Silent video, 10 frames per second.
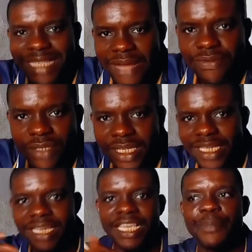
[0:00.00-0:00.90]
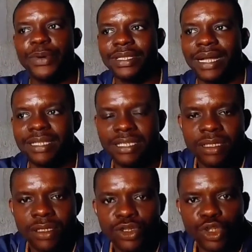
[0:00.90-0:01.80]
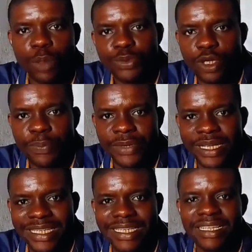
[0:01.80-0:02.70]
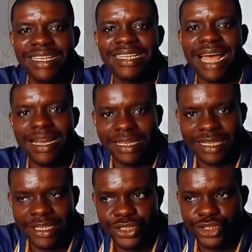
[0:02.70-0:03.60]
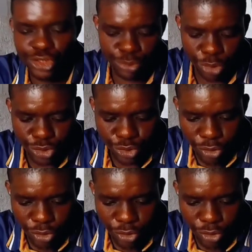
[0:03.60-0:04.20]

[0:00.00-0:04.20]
7 key important subtopics in alkenes you must